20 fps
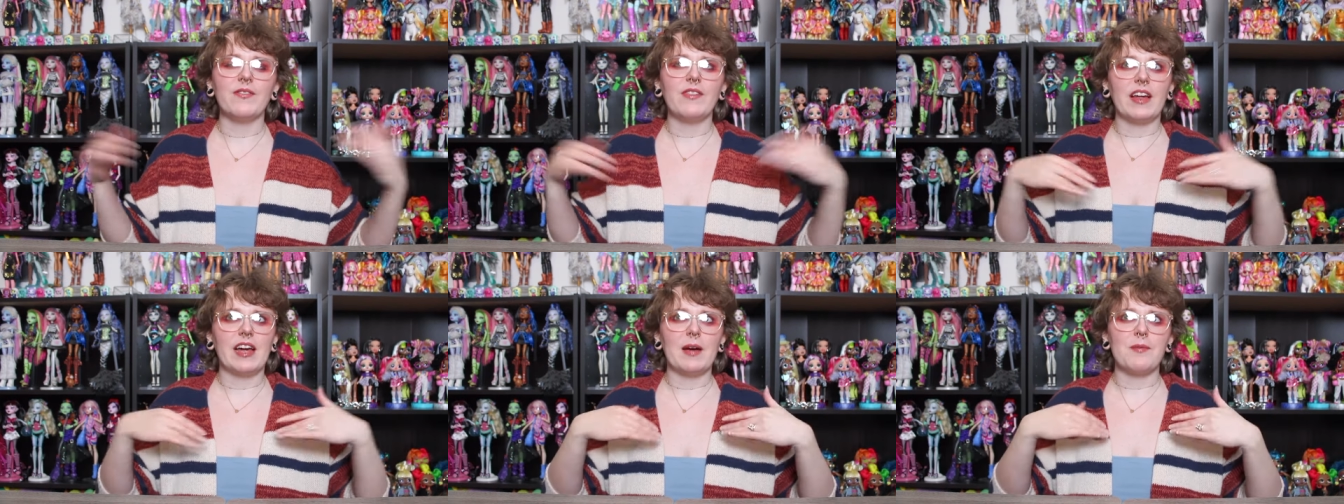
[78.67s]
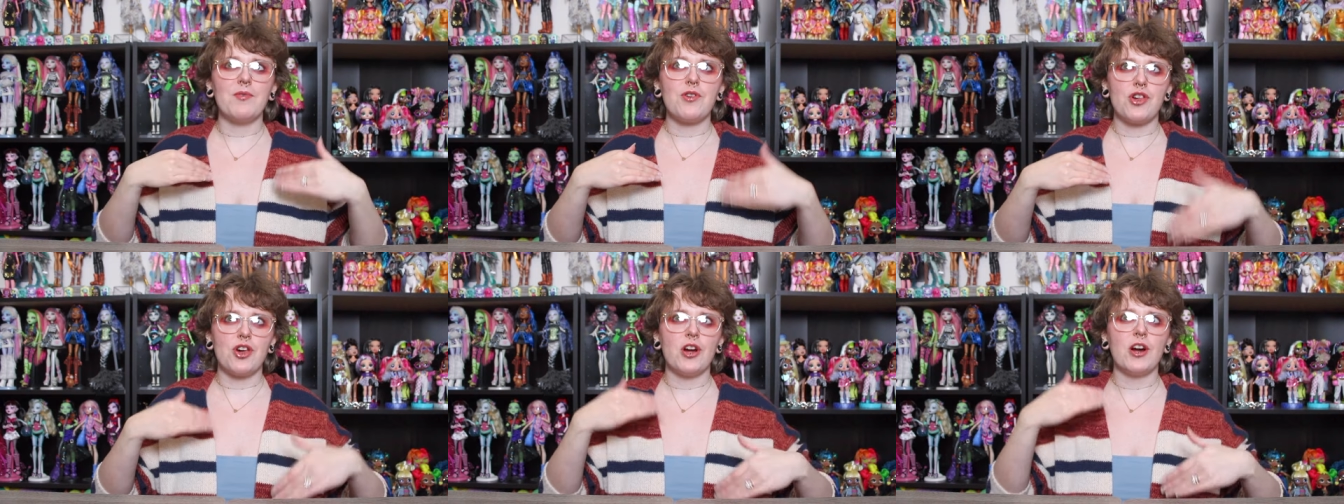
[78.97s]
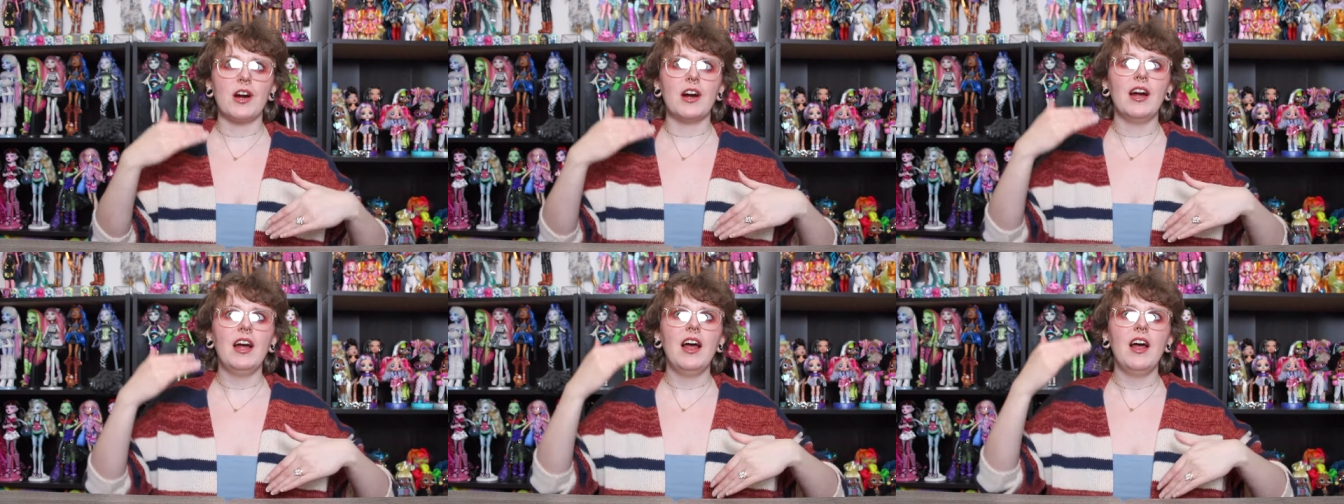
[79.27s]
Like I'm
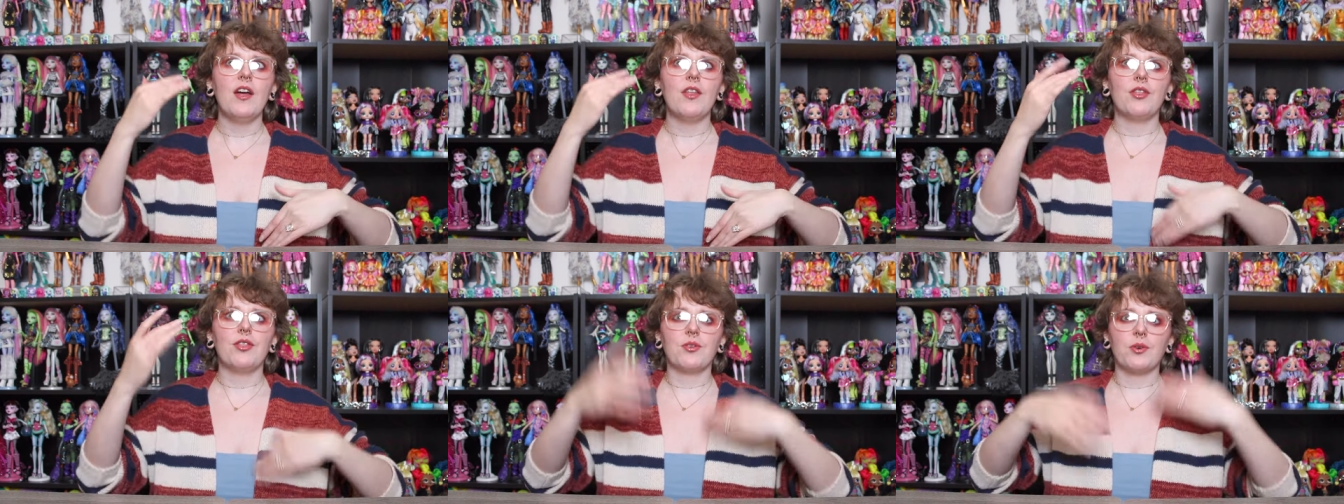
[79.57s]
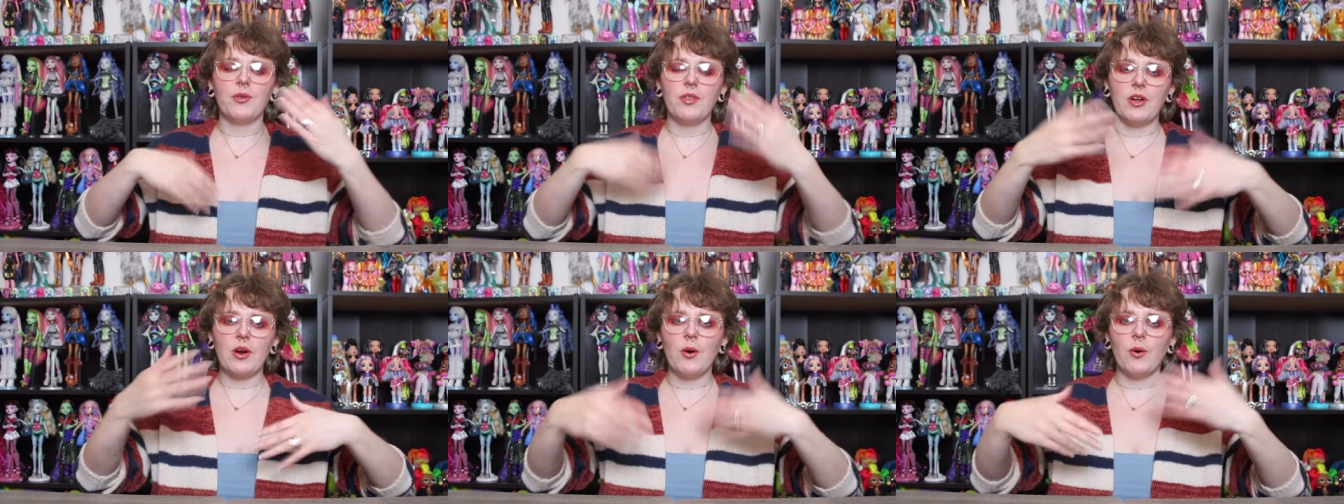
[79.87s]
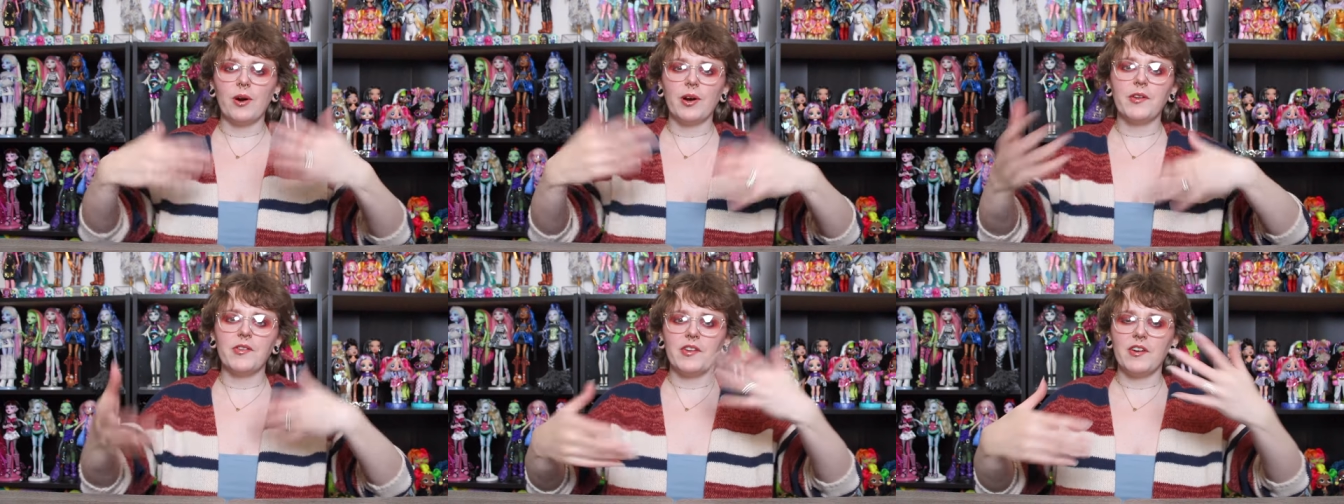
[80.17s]
sure through the
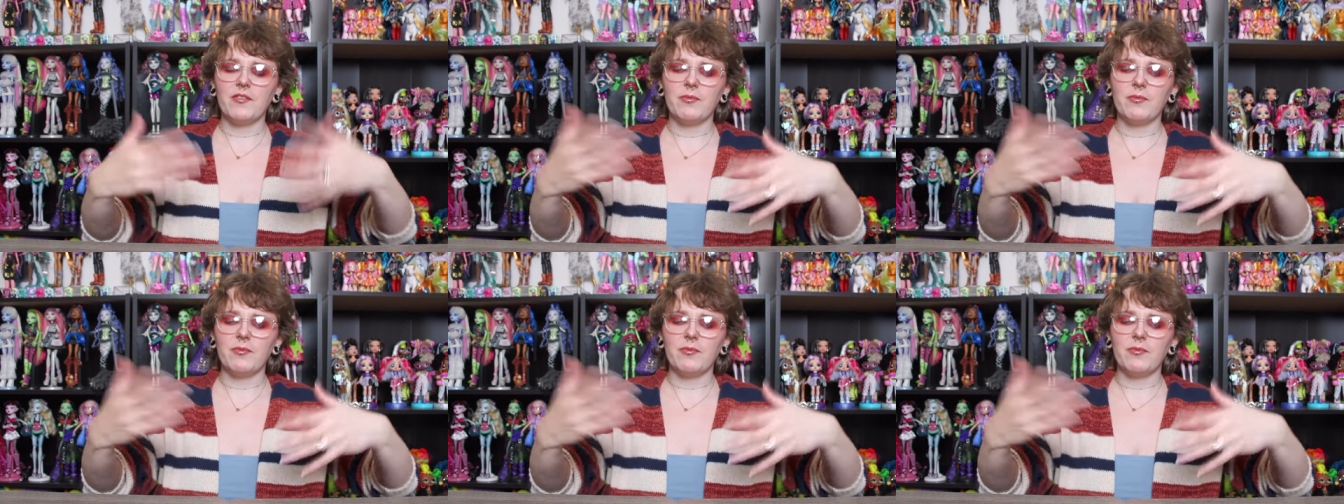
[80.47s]
course of